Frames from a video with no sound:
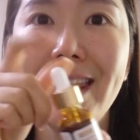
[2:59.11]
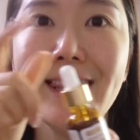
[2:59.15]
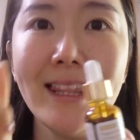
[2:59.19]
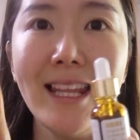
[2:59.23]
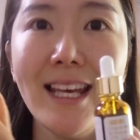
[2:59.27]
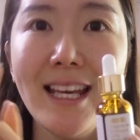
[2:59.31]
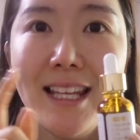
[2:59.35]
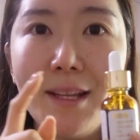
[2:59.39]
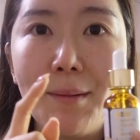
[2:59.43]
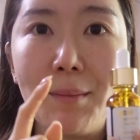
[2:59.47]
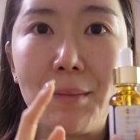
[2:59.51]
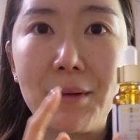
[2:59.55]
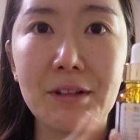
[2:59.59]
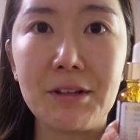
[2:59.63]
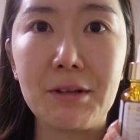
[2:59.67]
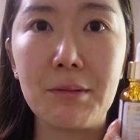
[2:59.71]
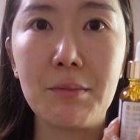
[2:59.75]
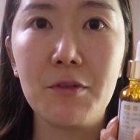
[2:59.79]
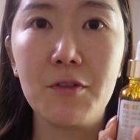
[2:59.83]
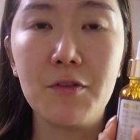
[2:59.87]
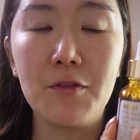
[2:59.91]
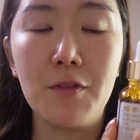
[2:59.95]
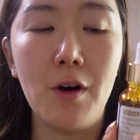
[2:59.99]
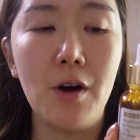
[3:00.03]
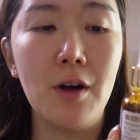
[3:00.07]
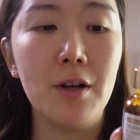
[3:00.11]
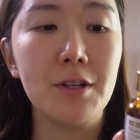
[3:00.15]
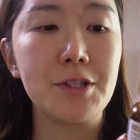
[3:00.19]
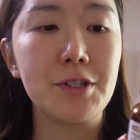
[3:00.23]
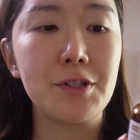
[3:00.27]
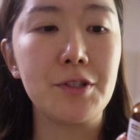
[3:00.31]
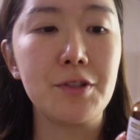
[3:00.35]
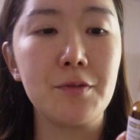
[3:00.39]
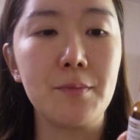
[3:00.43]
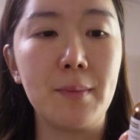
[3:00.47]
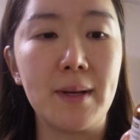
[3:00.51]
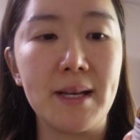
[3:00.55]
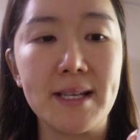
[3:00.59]
And then I'm gonna move on
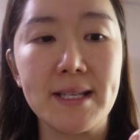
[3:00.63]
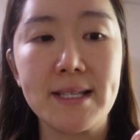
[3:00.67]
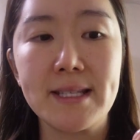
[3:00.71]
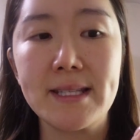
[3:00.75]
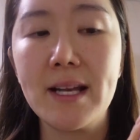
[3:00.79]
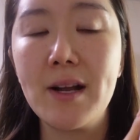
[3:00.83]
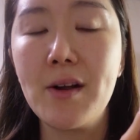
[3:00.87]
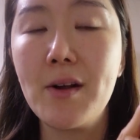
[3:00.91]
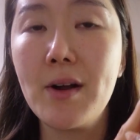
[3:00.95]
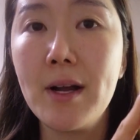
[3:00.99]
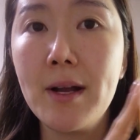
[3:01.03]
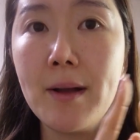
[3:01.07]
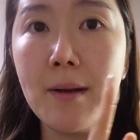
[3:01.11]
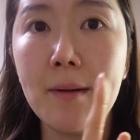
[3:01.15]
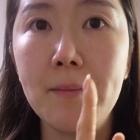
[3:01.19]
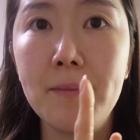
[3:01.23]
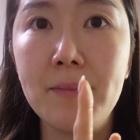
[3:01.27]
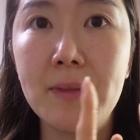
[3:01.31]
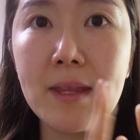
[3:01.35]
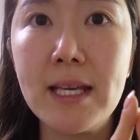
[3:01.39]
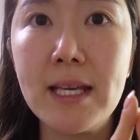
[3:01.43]
to my serum.